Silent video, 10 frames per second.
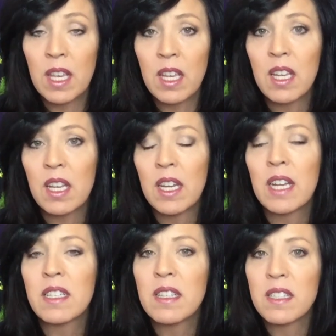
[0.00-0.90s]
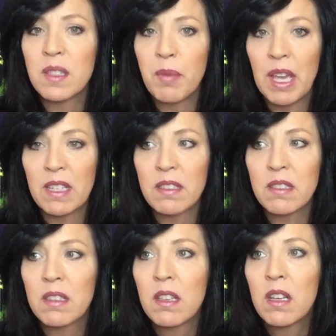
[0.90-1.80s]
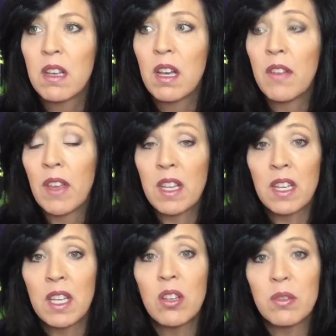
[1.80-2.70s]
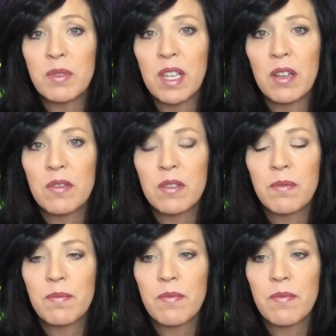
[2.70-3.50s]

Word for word: they can connect to this space and they can heal themselves